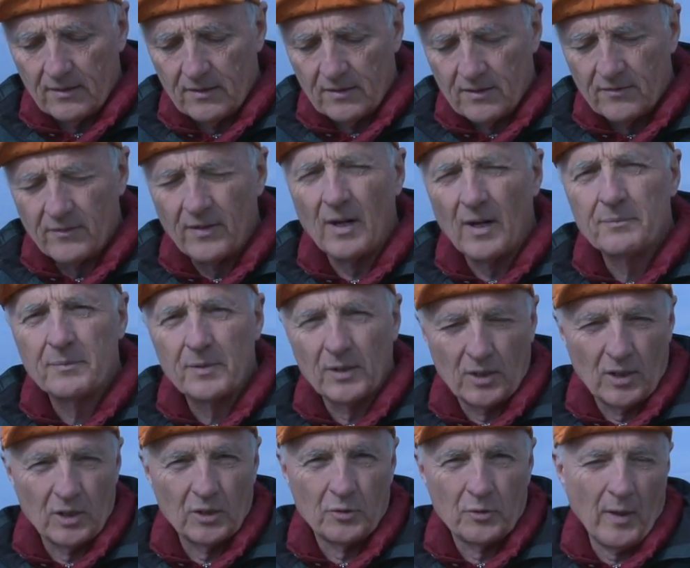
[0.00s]
developed
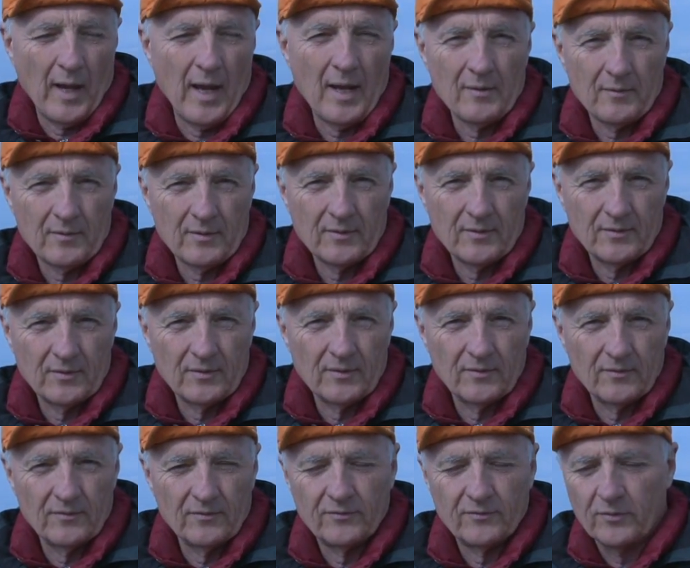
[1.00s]
a grant
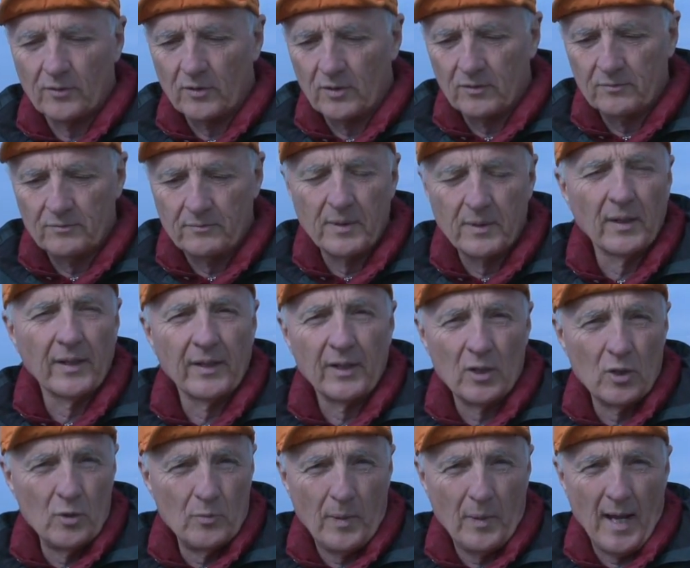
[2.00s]
for building
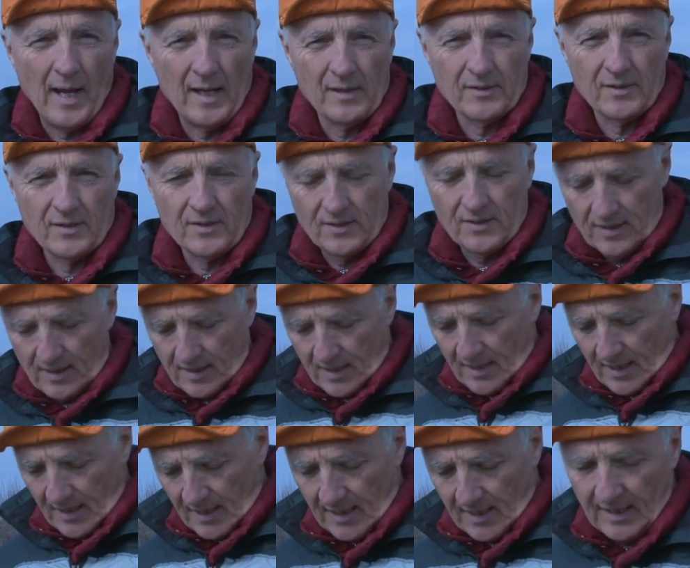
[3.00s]
hoop houses.
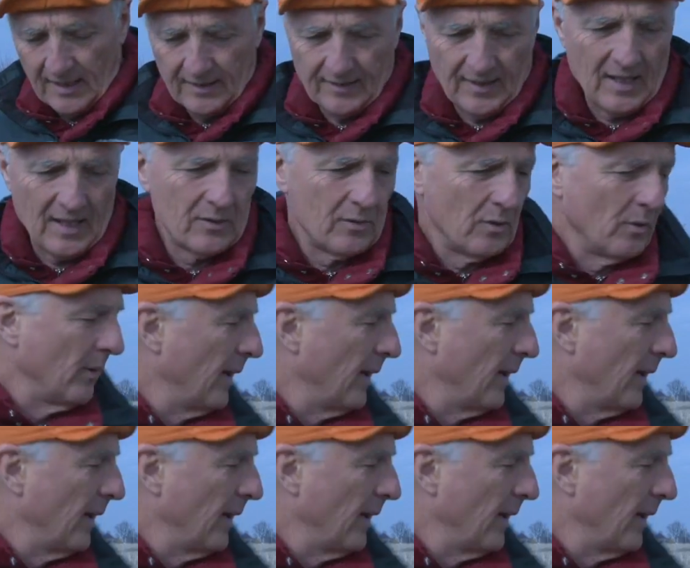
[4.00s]
And that's what